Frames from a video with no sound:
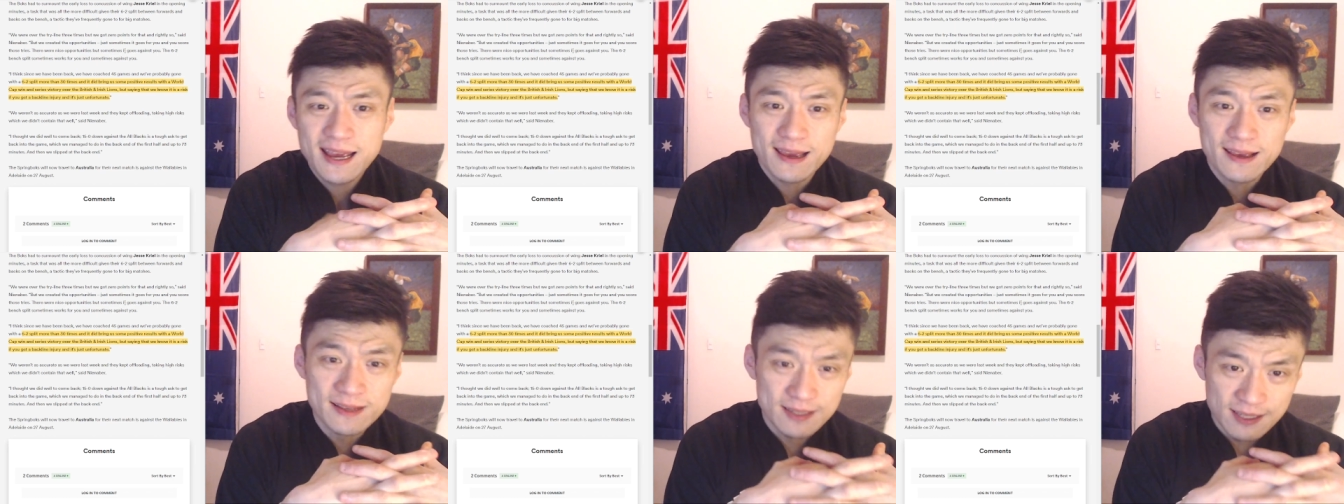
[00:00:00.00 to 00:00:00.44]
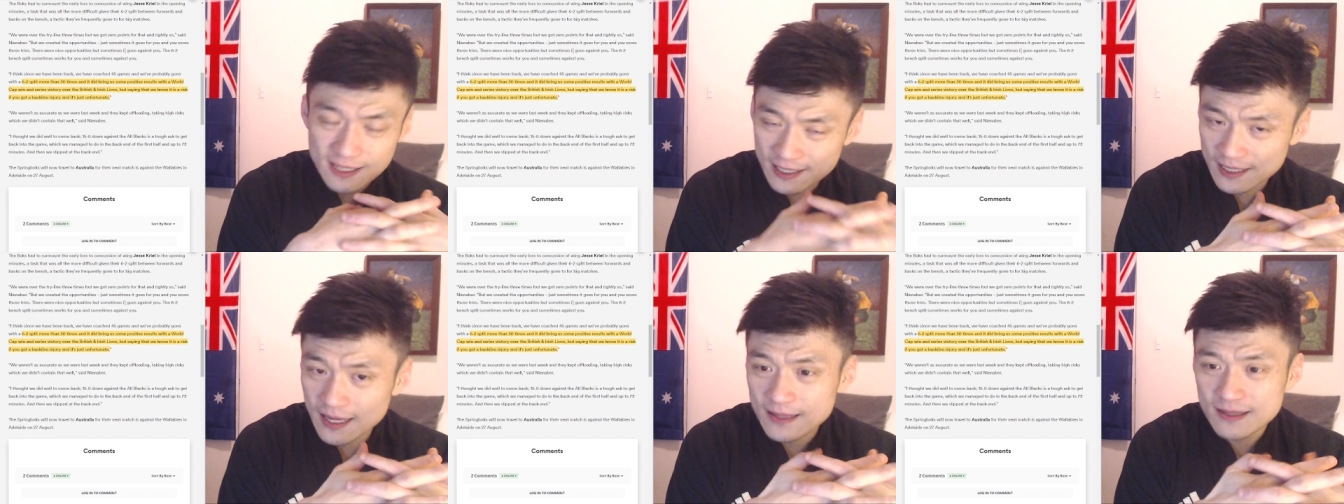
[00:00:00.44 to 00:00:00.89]
is in the
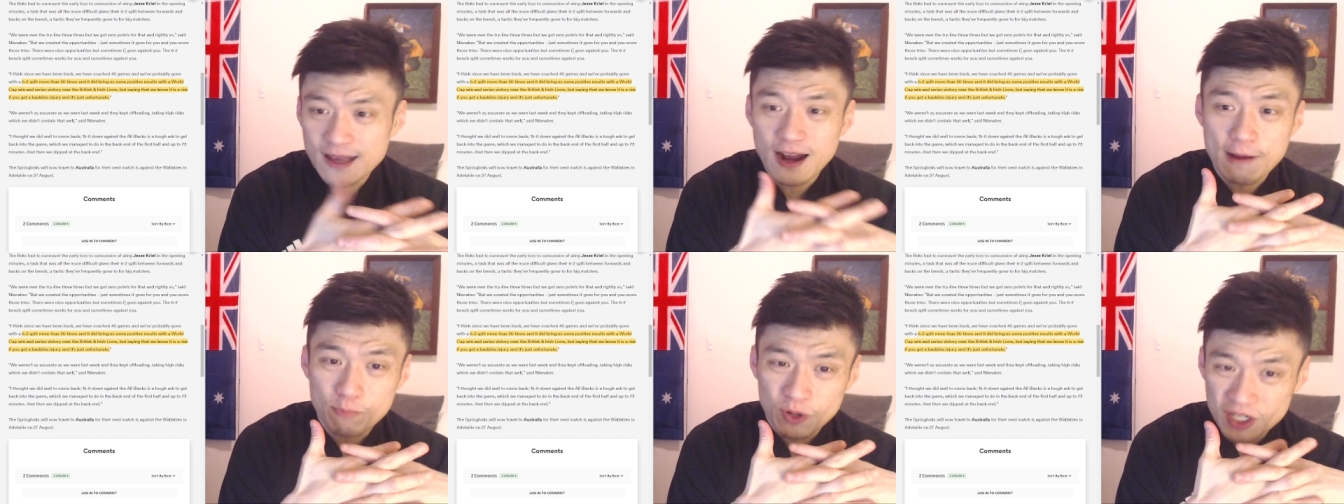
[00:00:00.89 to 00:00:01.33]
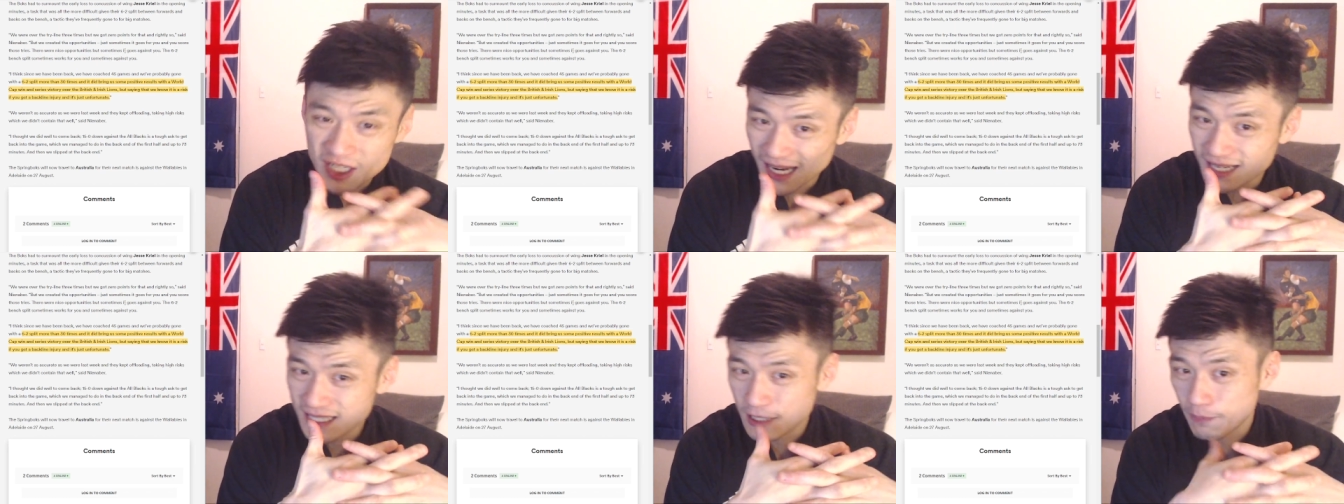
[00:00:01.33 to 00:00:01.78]
sense that it
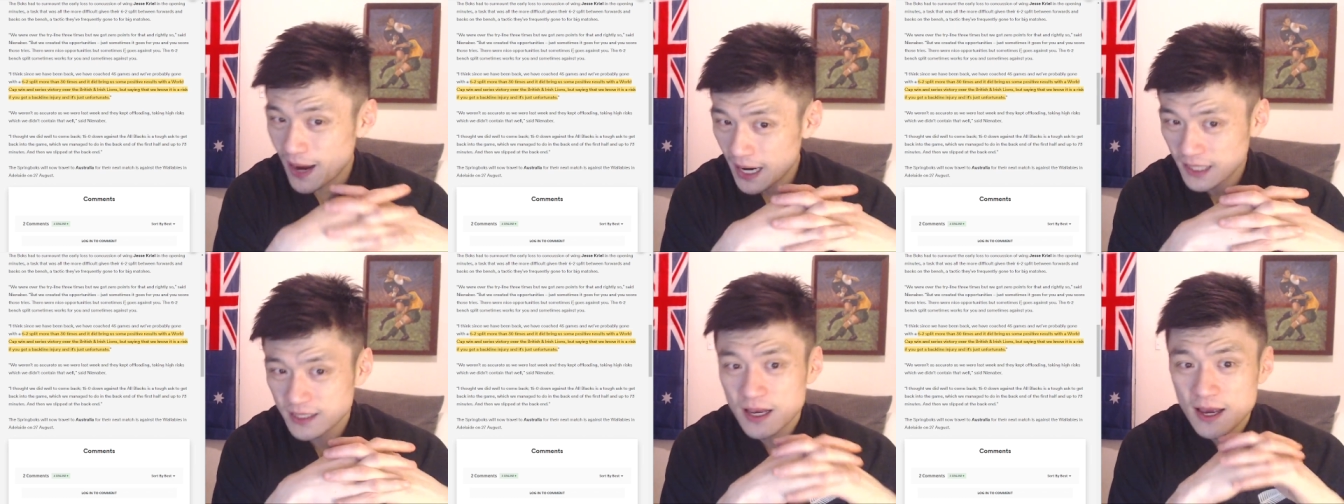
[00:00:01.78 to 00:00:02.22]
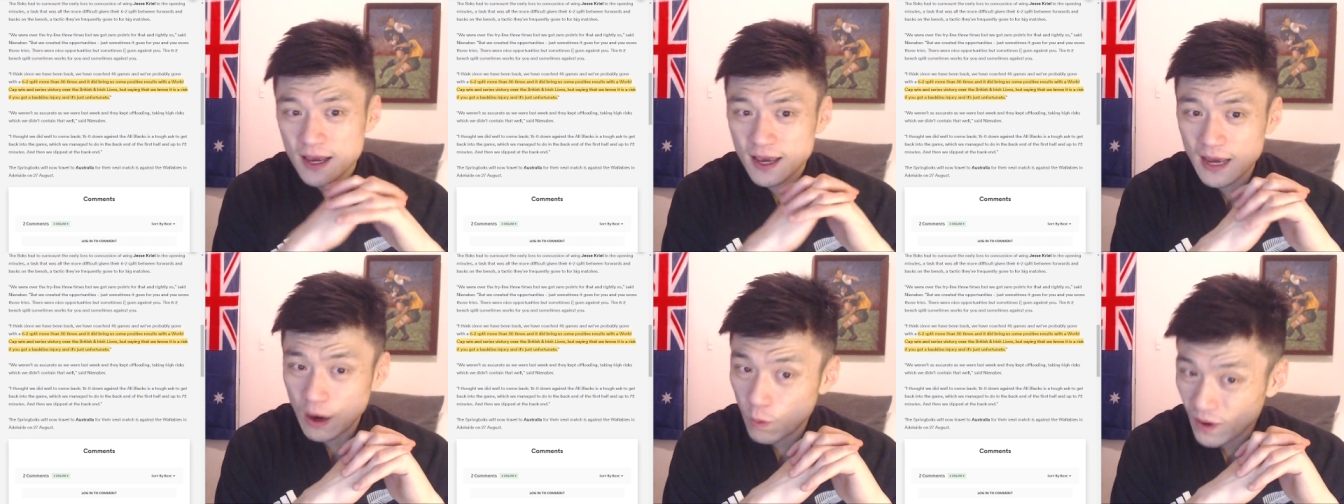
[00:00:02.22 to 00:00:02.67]
protects the backs
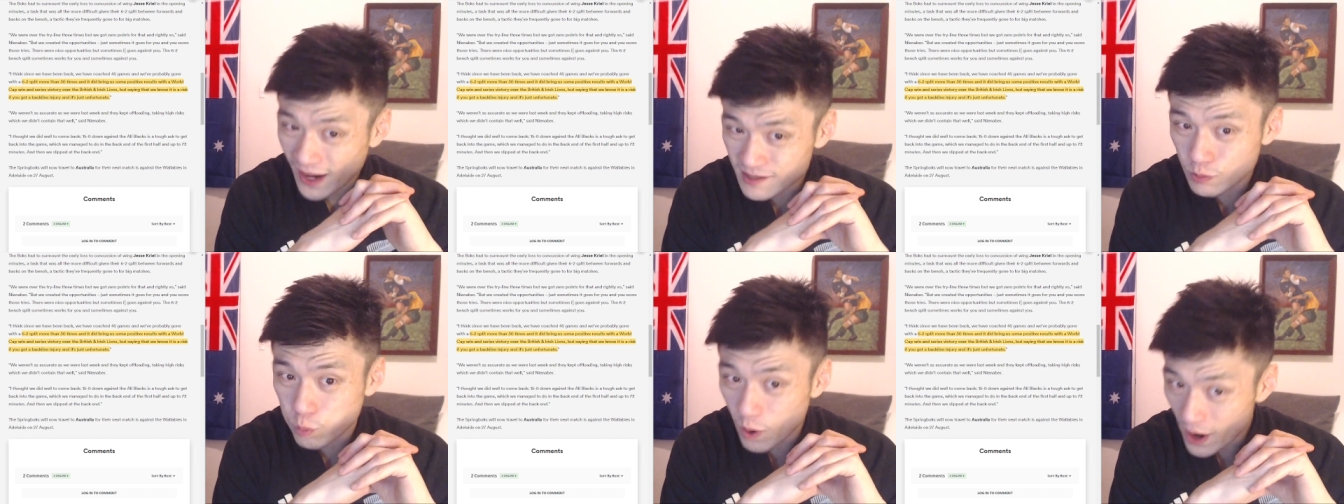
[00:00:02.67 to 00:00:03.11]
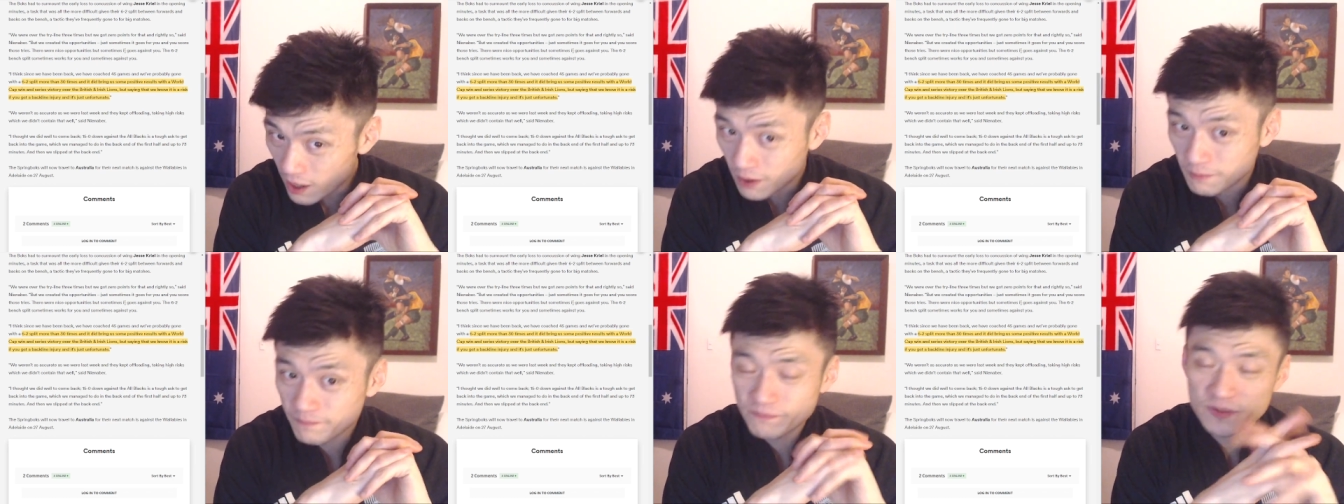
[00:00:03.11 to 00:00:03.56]
as well.